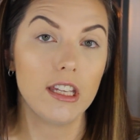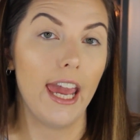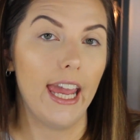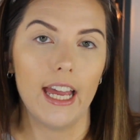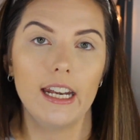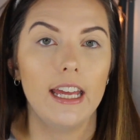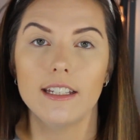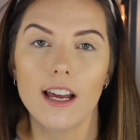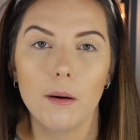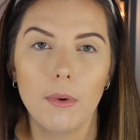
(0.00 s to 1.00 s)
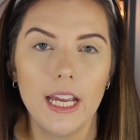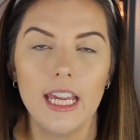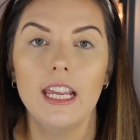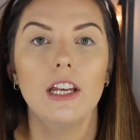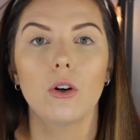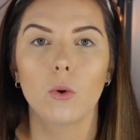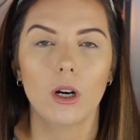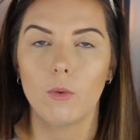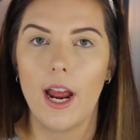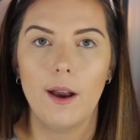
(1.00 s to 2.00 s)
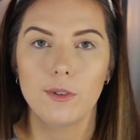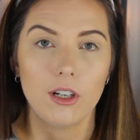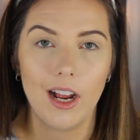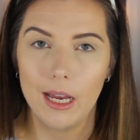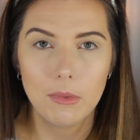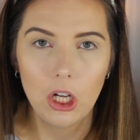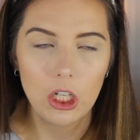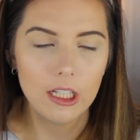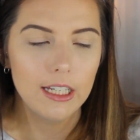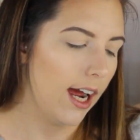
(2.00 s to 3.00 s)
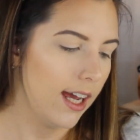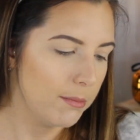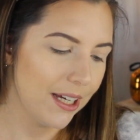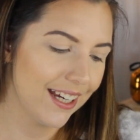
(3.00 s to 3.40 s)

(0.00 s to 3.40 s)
can end up in or around your eyeball. I'm